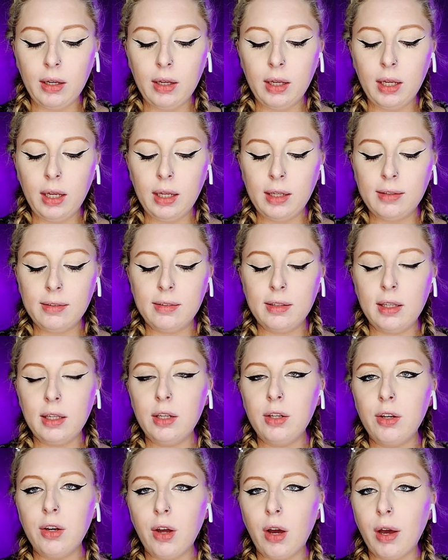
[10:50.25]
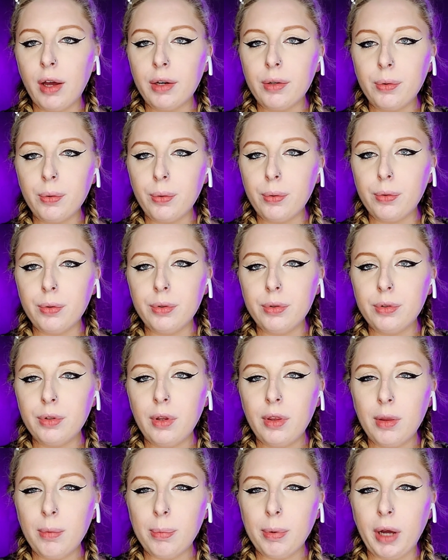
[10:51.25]
it did not
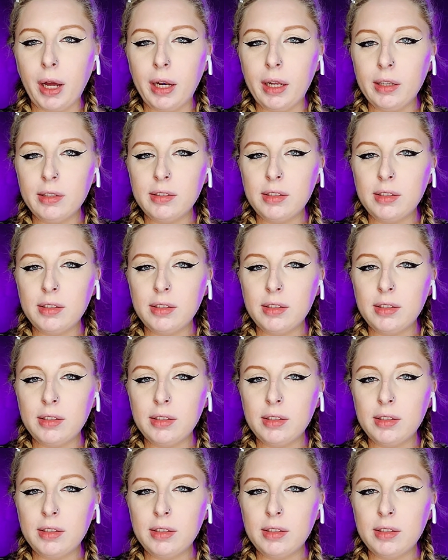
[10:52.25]
hold the product